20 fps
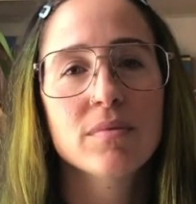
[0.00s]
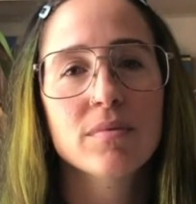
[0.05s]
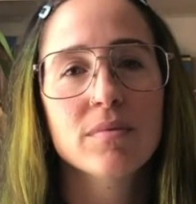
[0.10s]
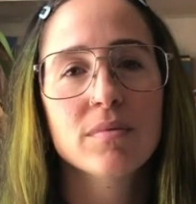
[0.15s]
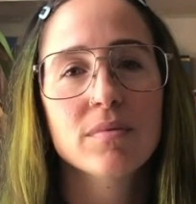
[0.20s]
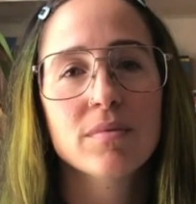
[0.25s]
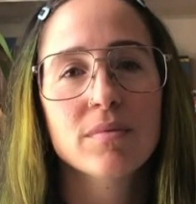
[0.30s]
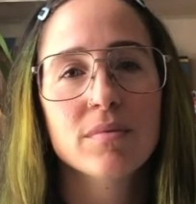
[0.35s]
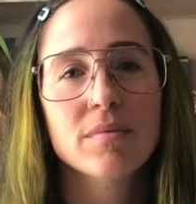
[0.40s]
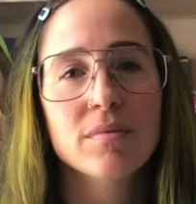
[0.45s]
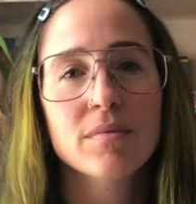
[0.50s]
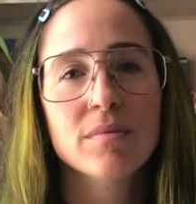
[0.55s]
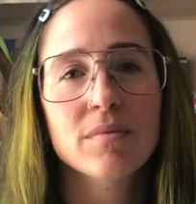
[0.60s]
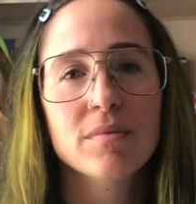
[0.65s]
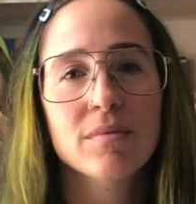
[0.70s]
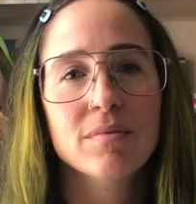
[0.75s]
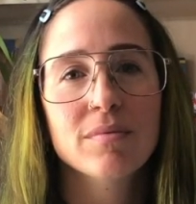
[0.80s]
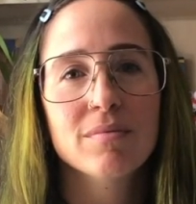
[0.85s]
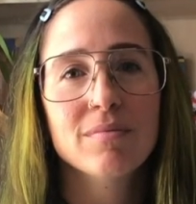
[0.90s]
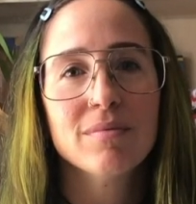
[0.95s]
Are you ready?
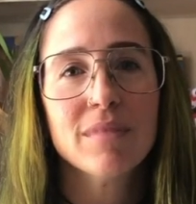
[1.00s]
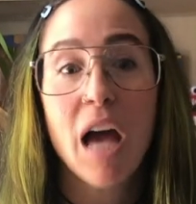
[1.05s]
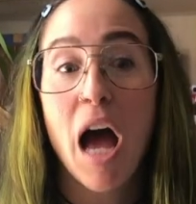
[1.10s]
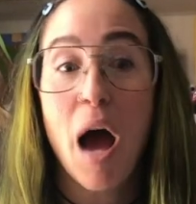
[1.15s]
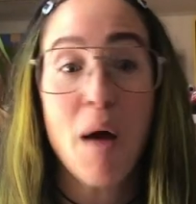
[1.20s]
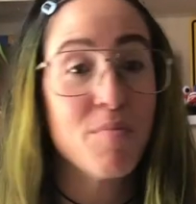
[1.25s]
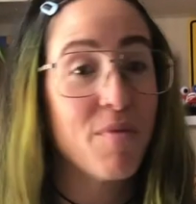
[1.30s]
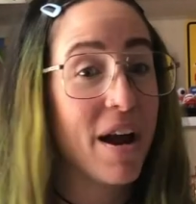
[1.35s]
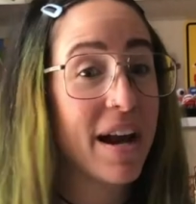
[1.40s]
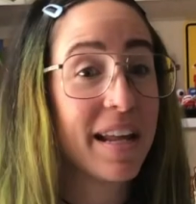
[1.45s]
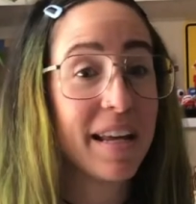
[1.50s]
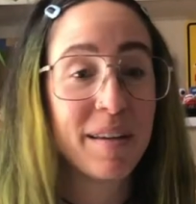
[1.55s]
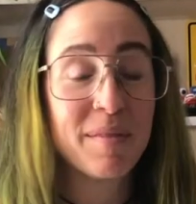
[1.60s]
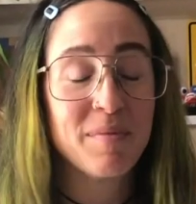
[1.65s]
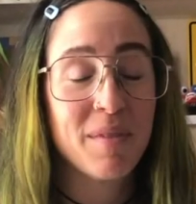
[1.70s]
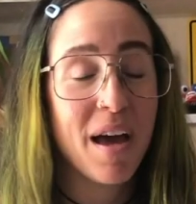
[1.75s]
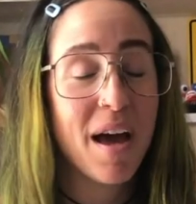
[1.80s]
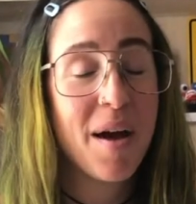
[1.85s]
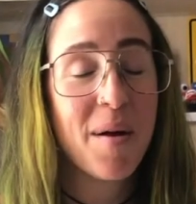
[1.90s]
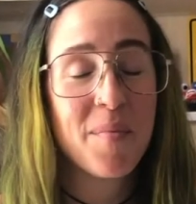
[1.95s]
I'm ready.
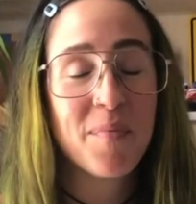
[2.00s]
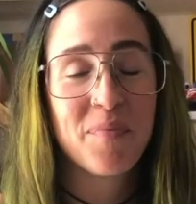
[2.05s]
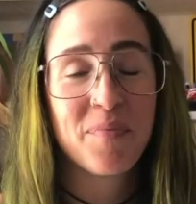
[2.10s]
Yeah.